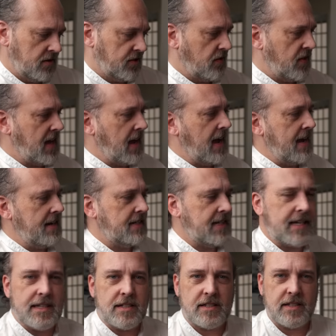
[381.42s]
So the
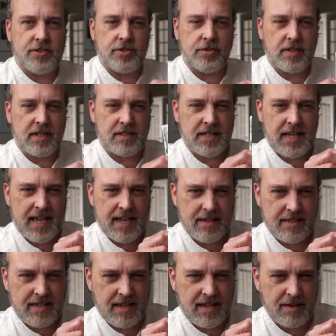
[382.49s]
idea is that you can
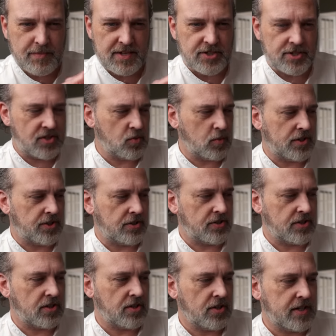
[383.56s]
take the images, which are
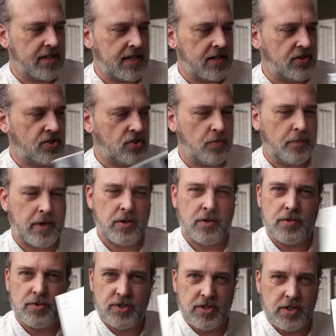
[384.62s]
turned into
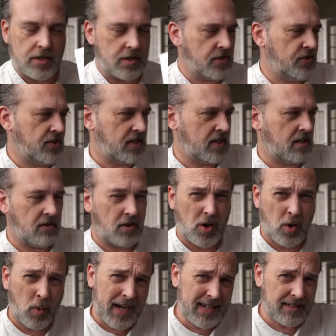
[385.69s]
postcards, and
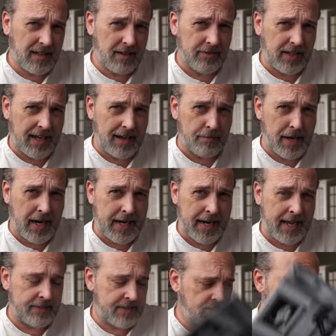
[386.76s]
quite lovely, I might
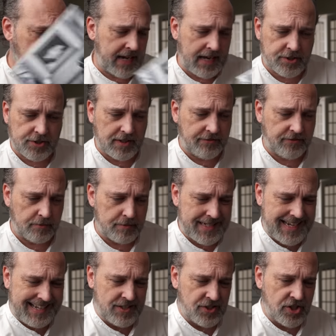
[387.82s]
add. These are actually from
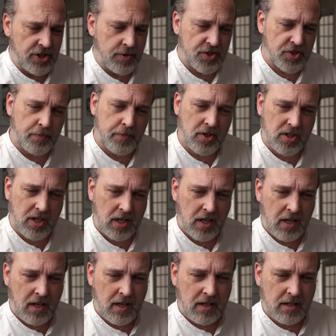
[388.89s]
Dan's newest book,
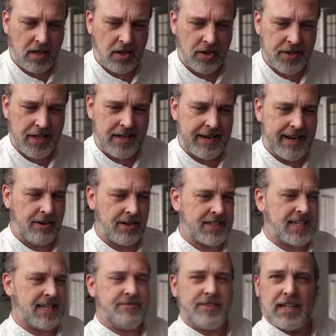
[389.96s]
called
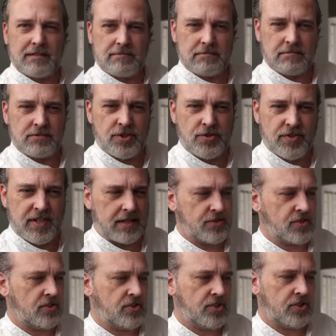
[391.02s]
Narrativa
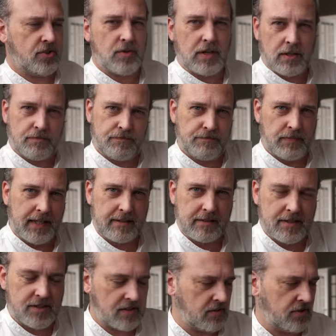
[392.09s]
2002. I'll link
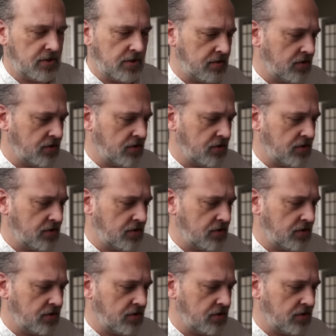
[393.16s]
this in the show